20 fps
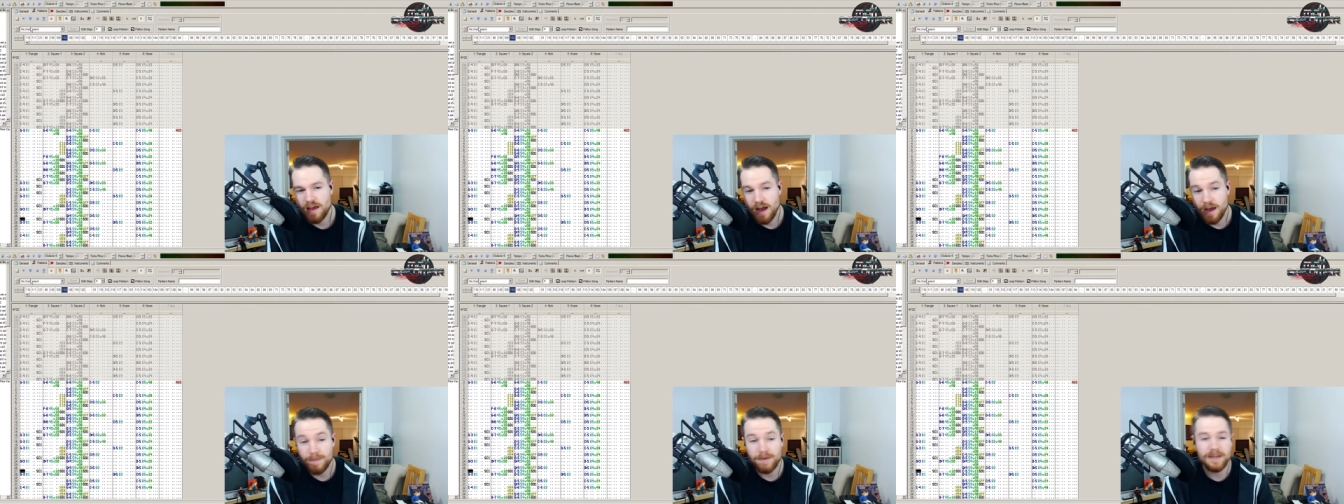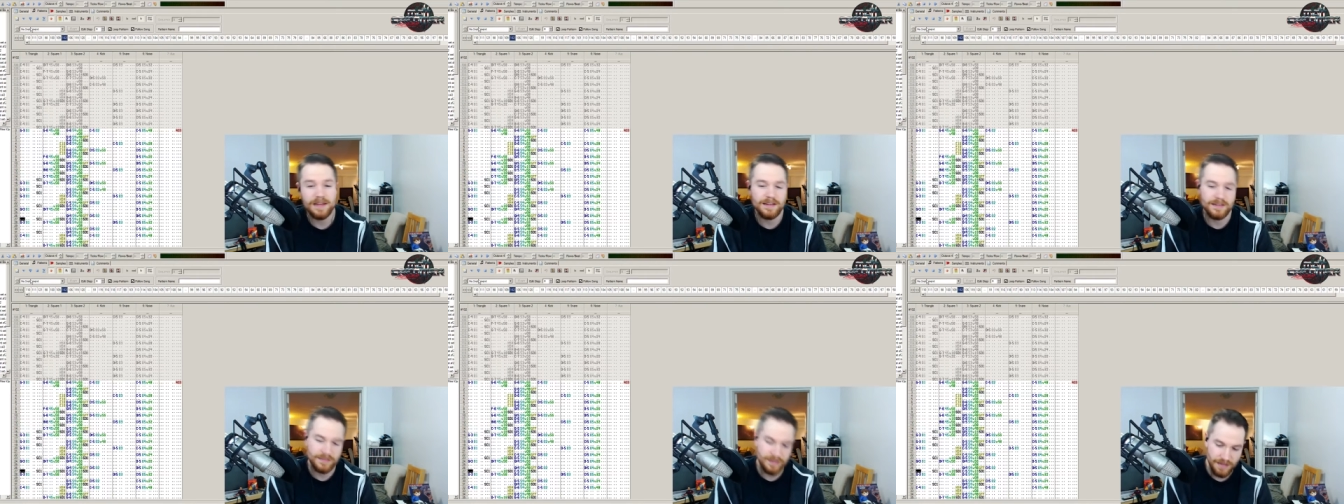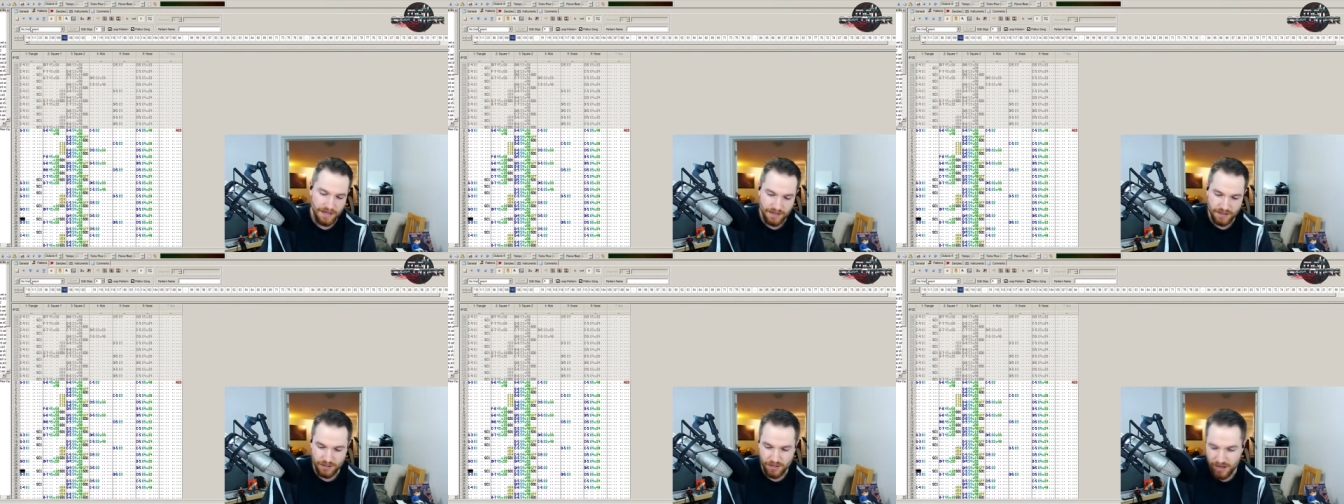I mean, it's
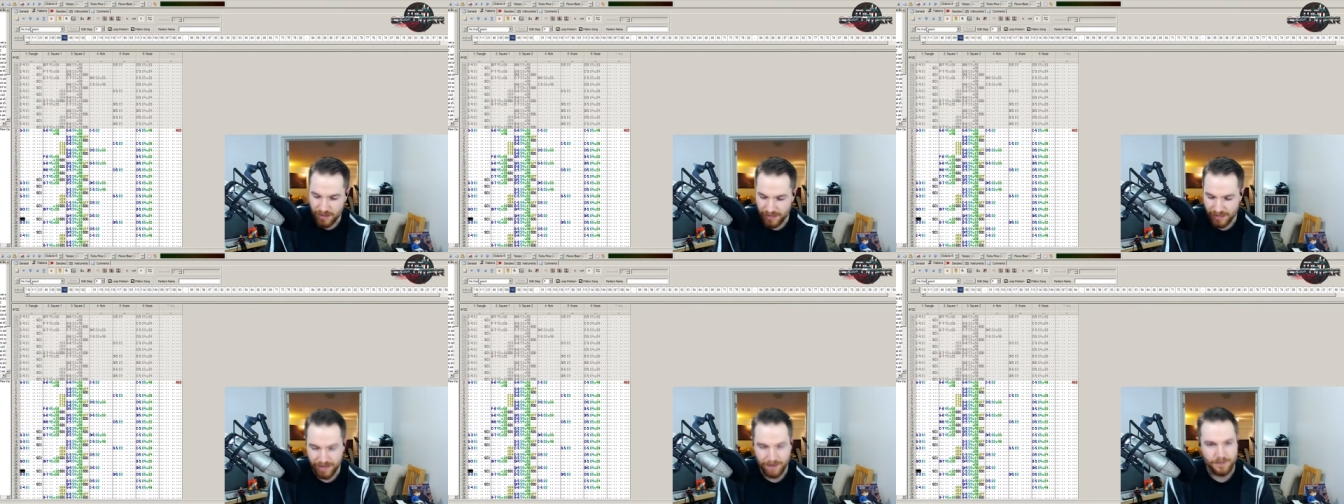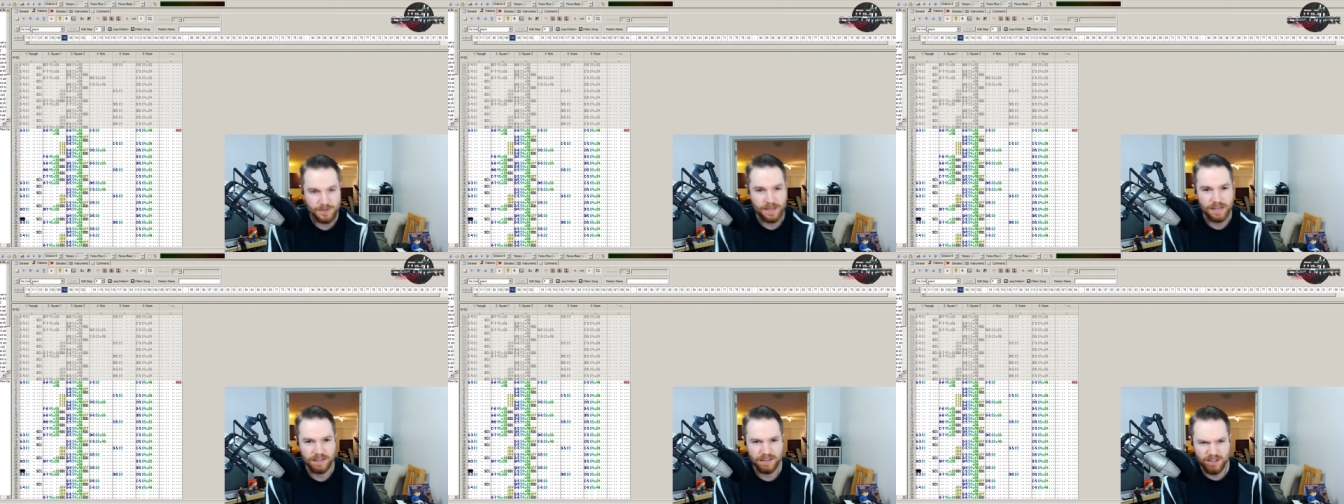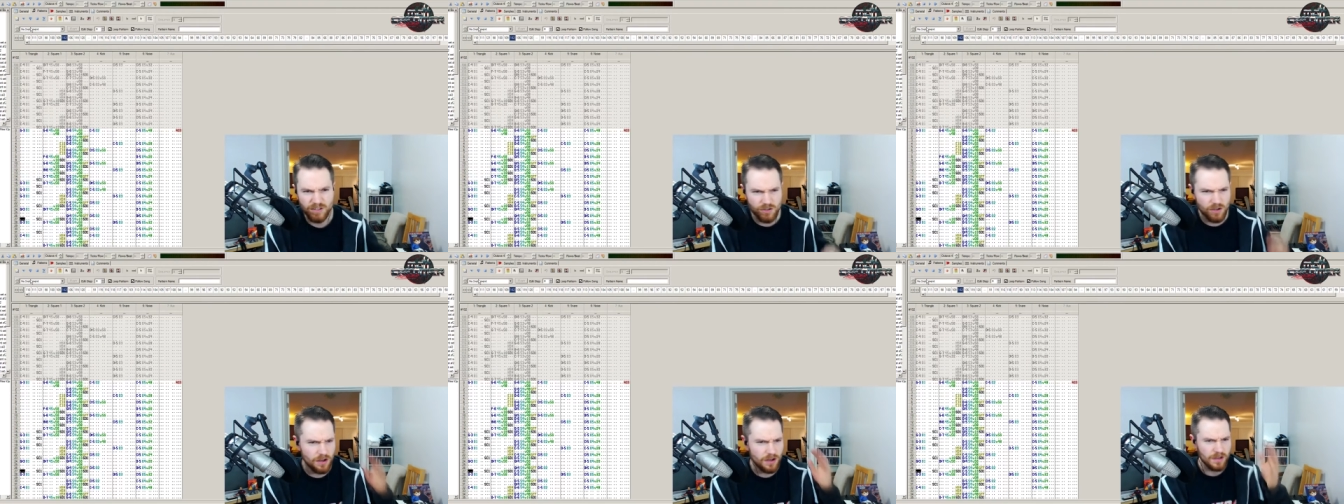it's not like I'm saying
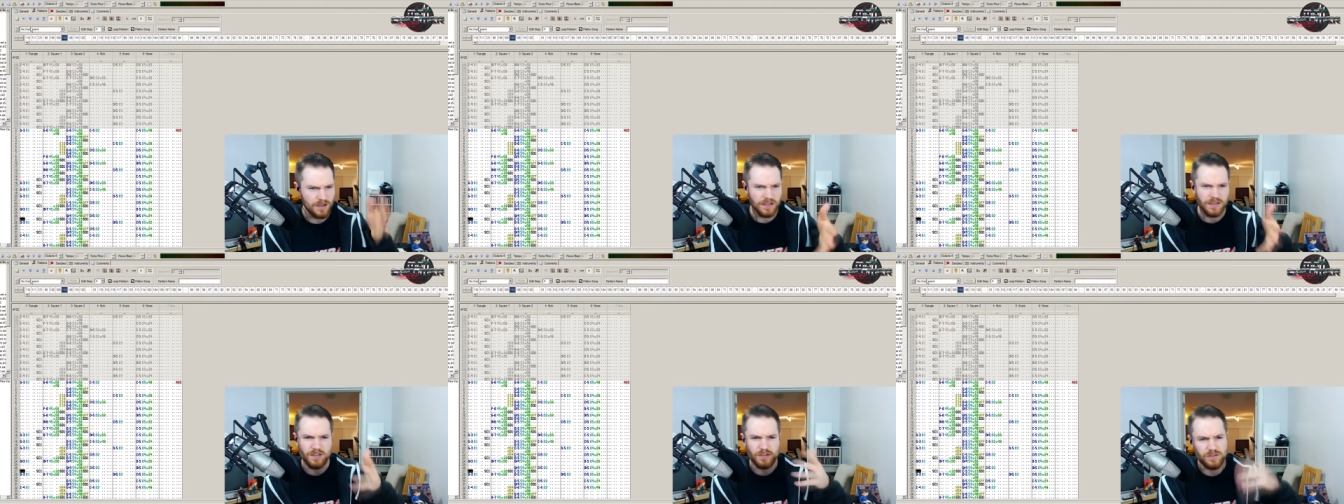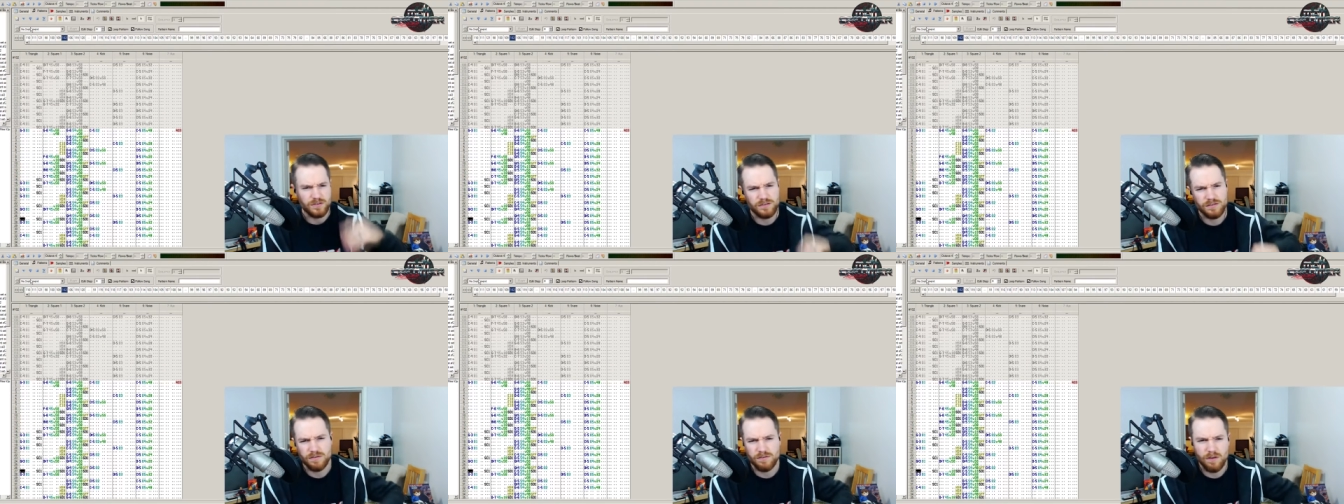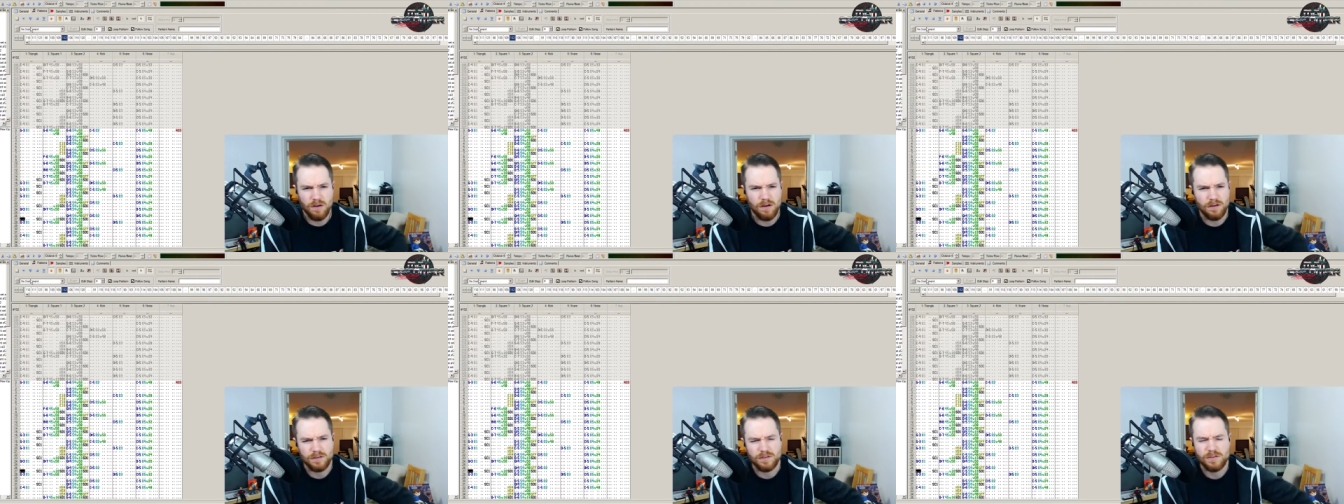the song is
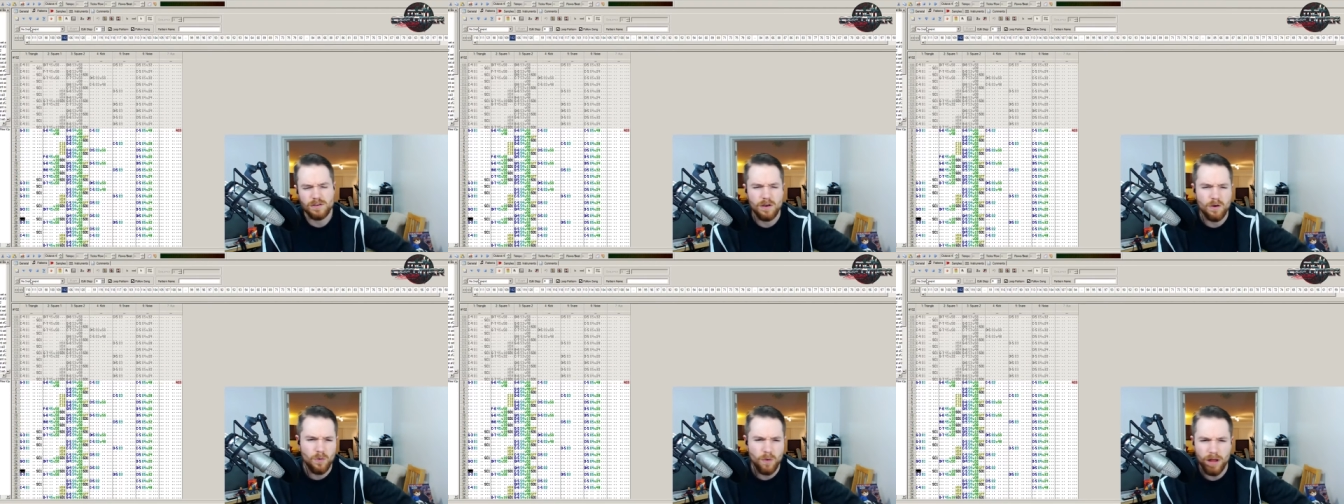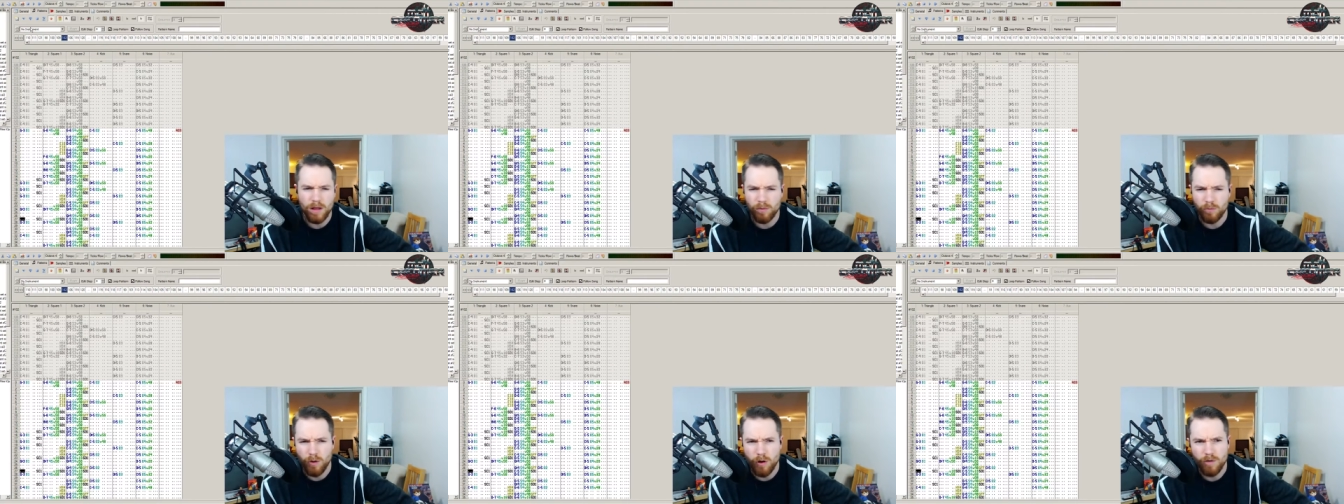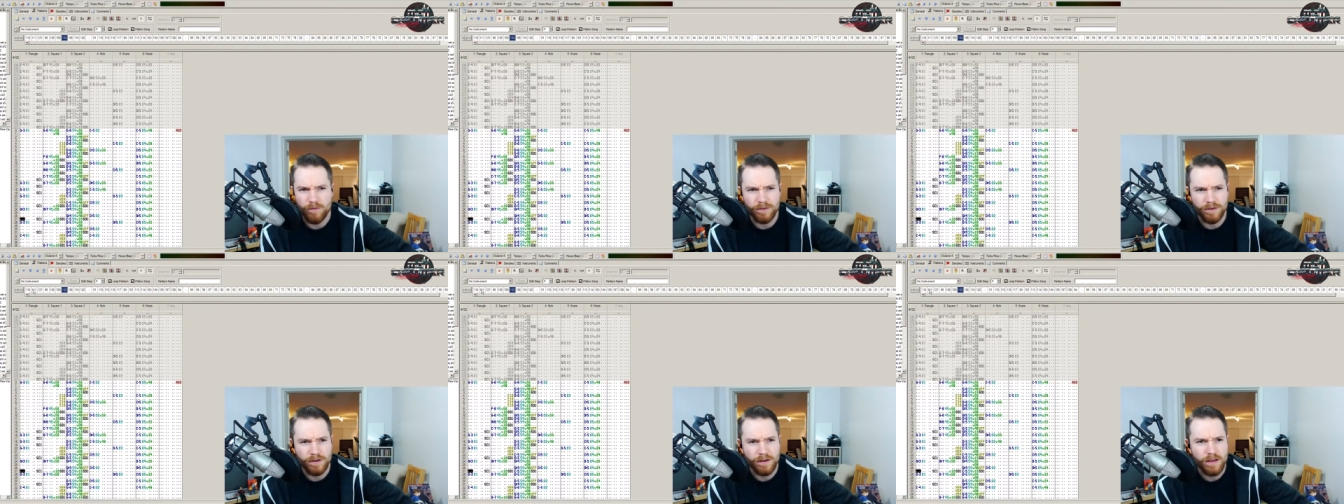oh so well
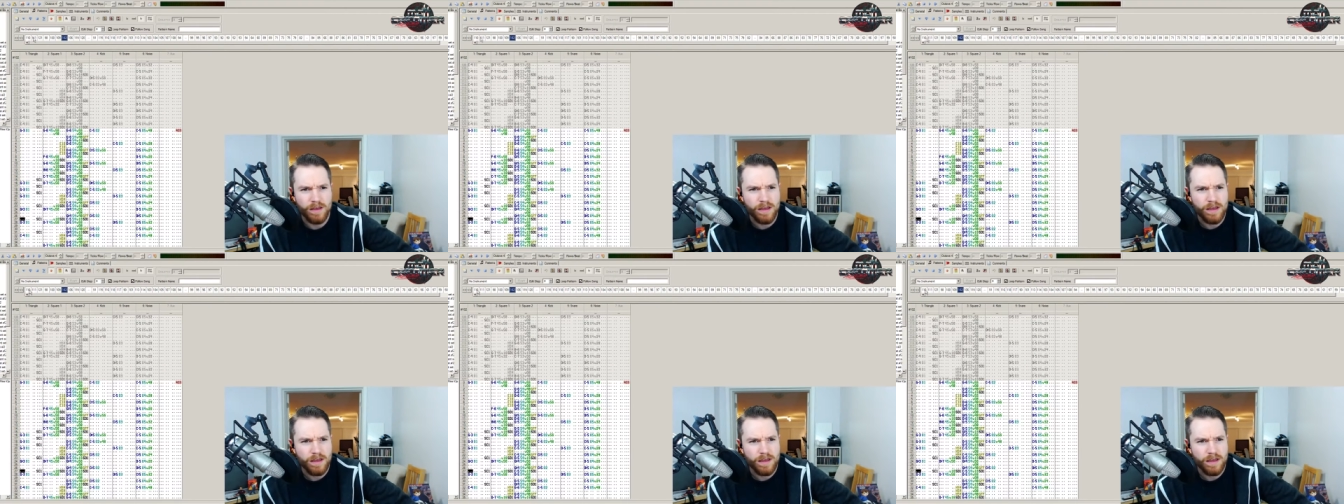woven,